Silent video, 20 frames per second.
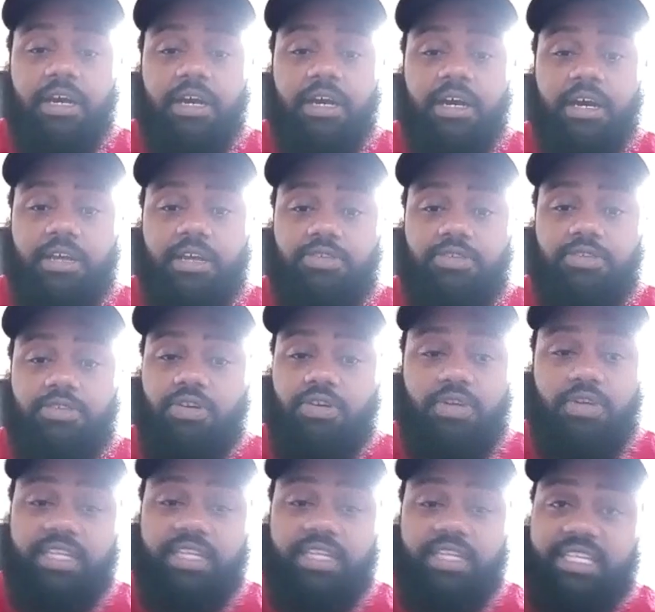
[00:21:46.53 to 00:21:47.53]
Uh, you know,
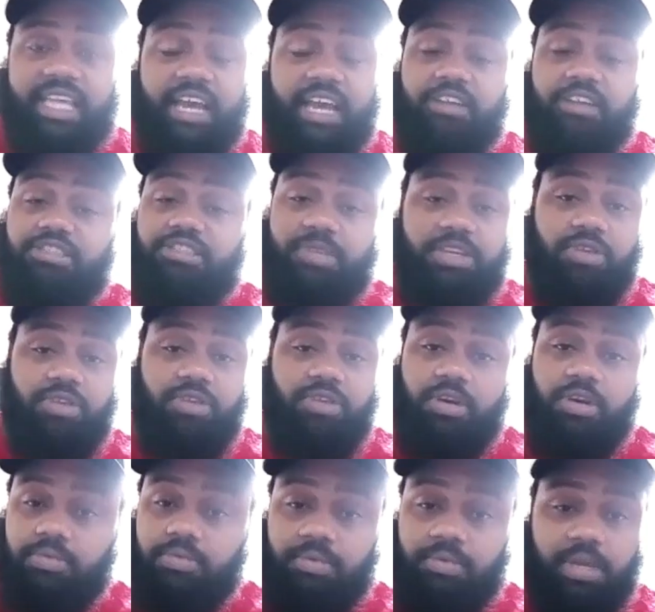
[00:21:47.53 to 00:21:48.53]
he, he's a councilman, you
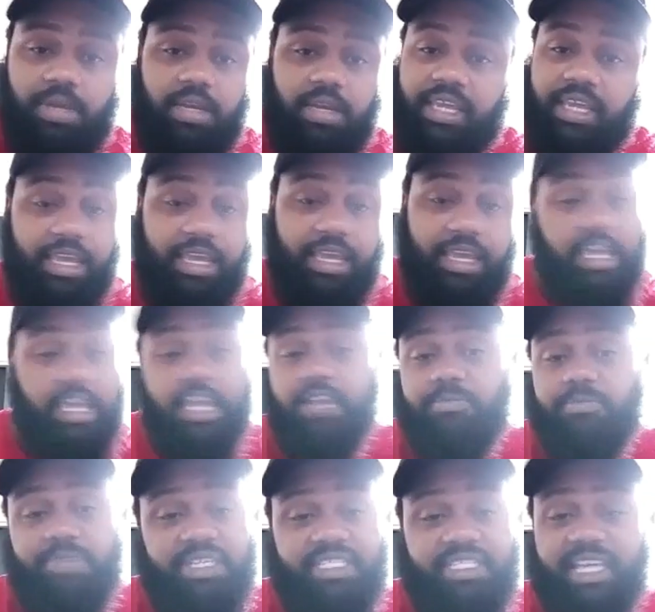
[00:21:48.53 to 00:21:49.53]
know, and he, he
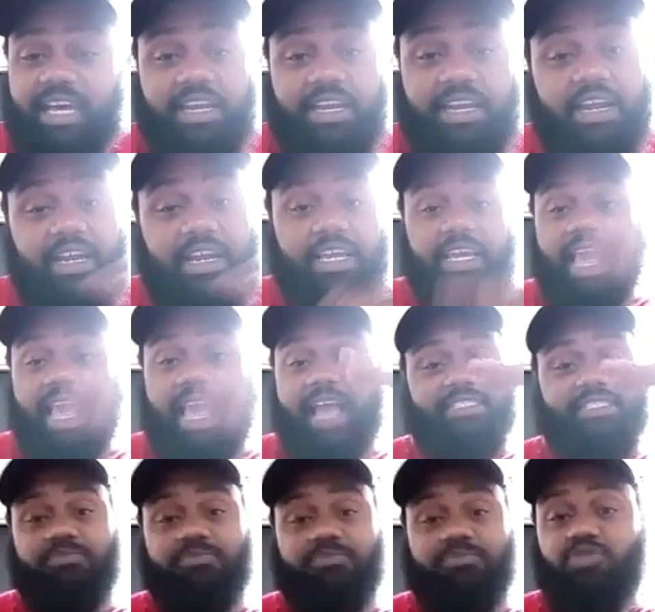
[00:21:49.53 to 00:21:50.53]
getting busy out there and he
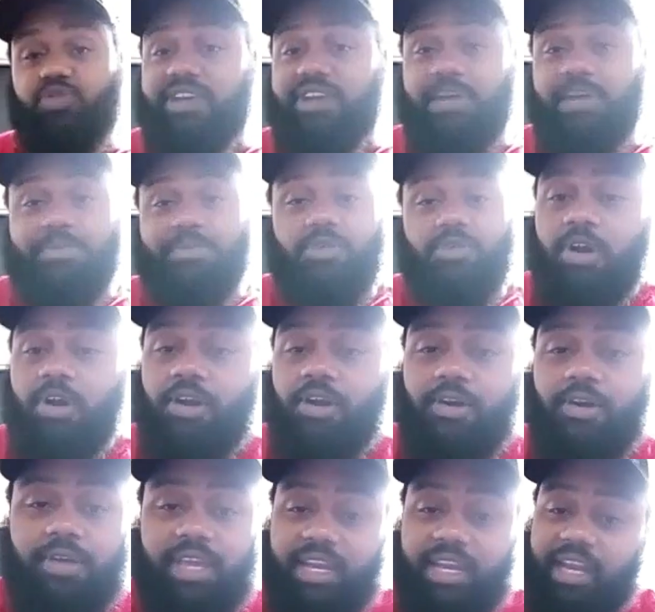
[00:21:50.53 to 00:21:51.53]
actually moving up in the
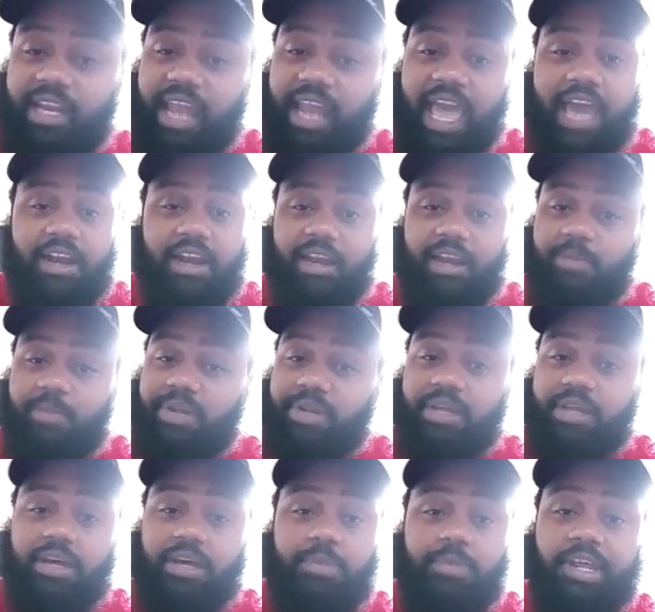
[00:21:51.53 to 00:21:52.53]
world in the ladder, that
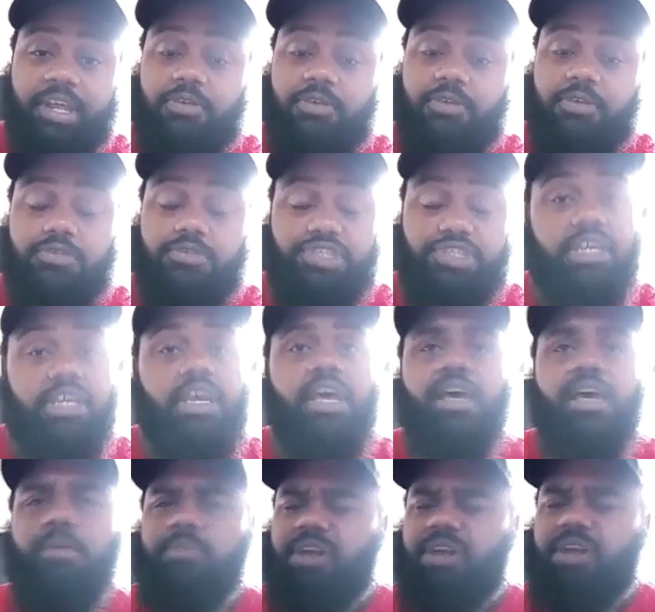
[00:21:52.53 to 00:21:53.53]
uh, political shit.
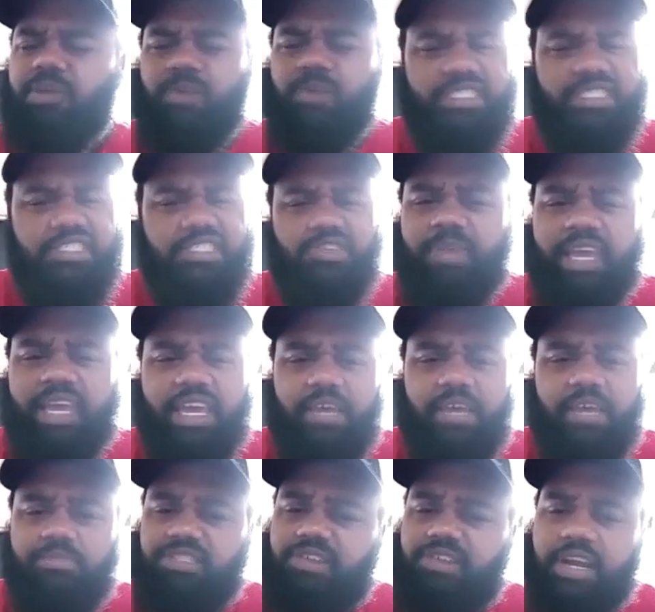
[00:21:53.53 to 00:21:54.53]
But it wasn't until me and
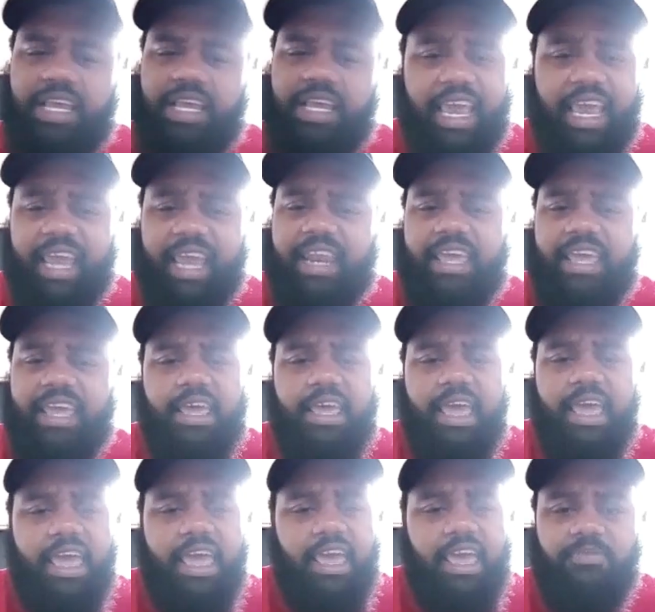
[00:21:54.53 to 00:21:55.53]
him started kicking it
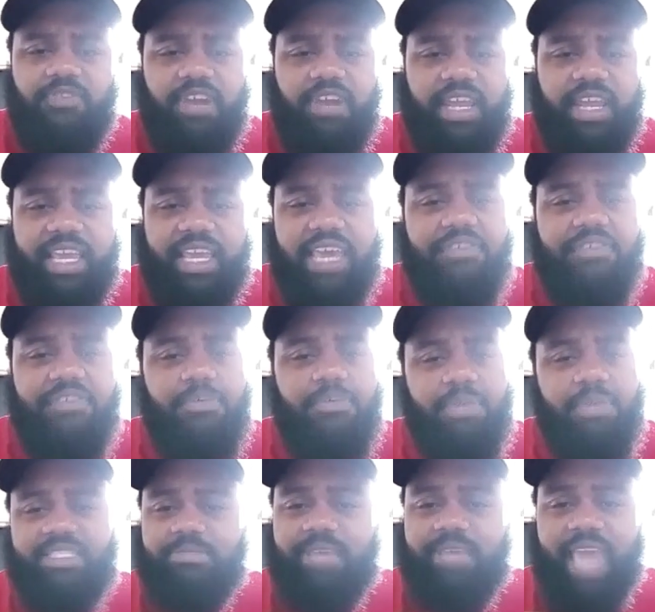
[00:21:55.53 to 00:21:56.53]
and him really giving me
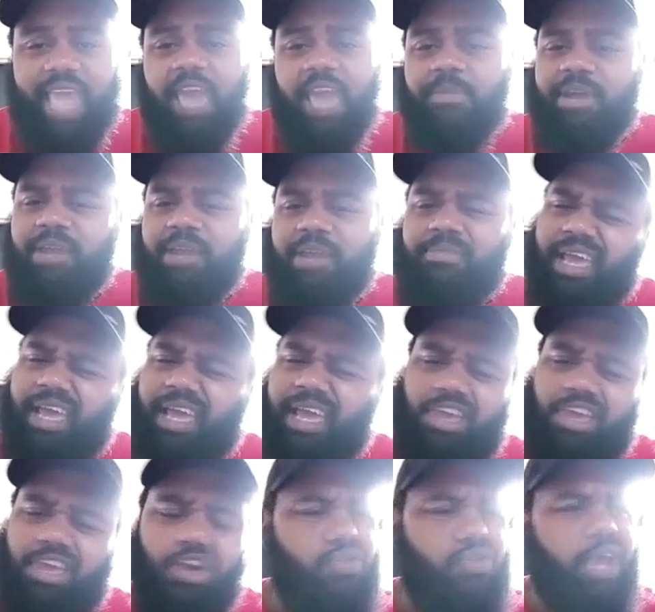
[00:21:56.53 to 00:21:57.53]
some game. And I'm like,
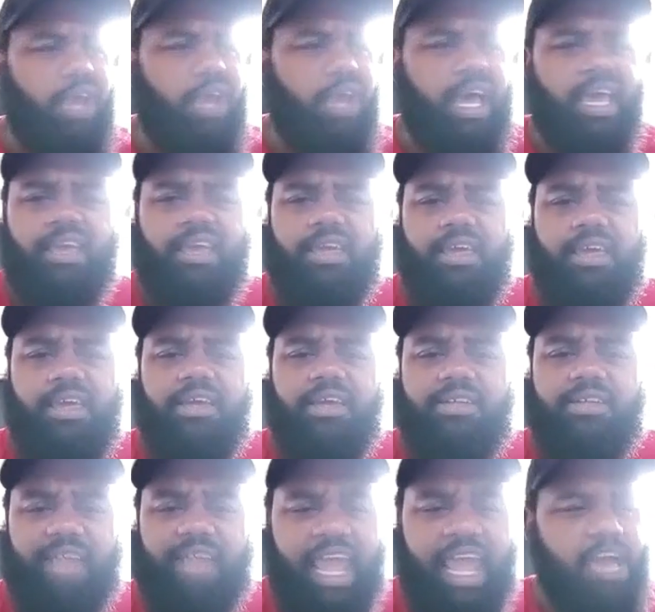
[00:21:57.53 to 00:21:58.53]
yo, like,
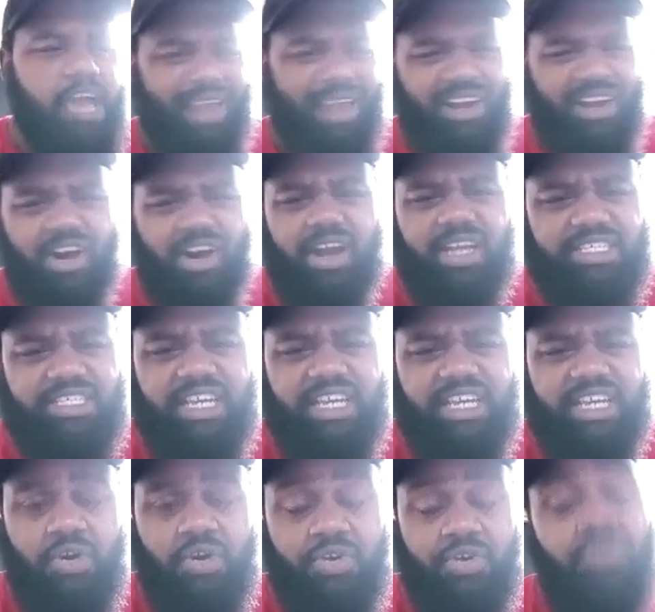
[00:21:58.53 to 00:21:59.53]
damn, like all this
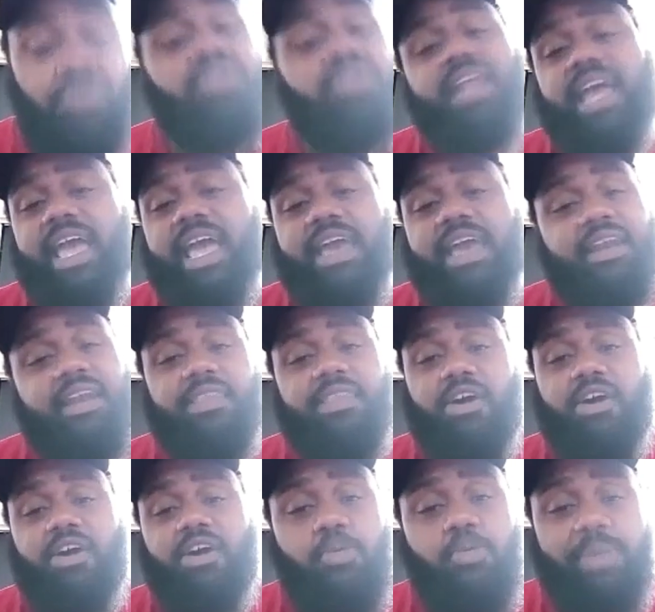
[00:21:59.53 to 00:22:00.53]
shit going on. Then I had
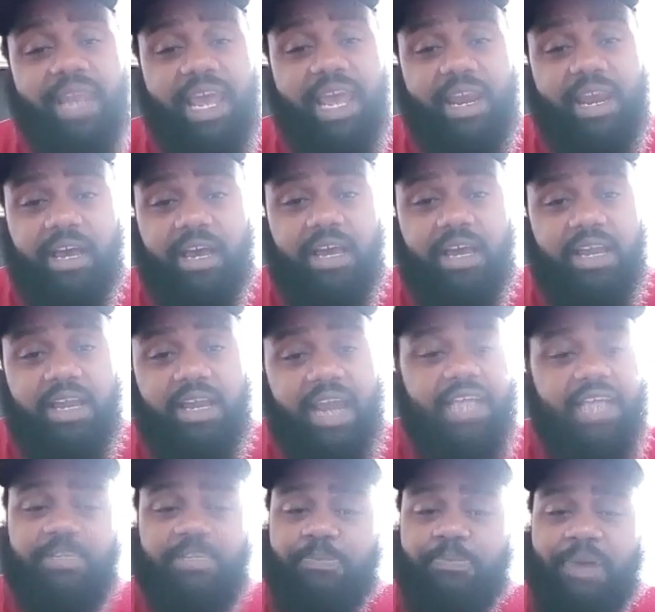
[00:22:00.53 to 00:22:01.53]
another homie that uh, got
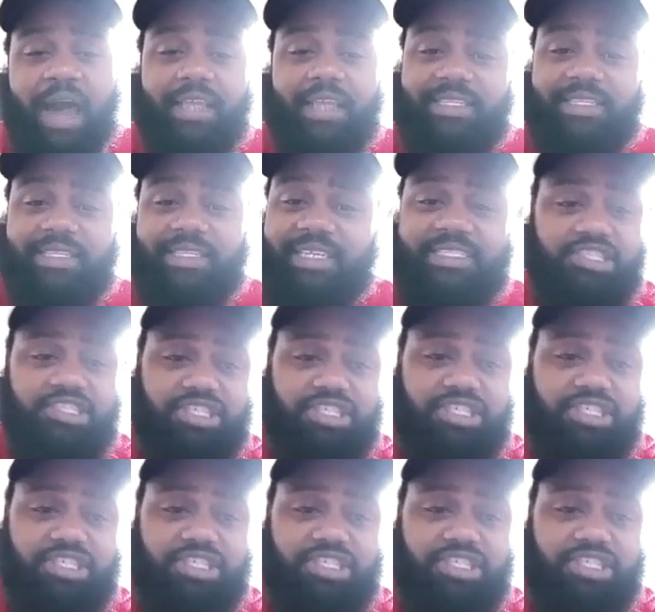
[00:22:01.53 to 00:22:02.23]
into politics and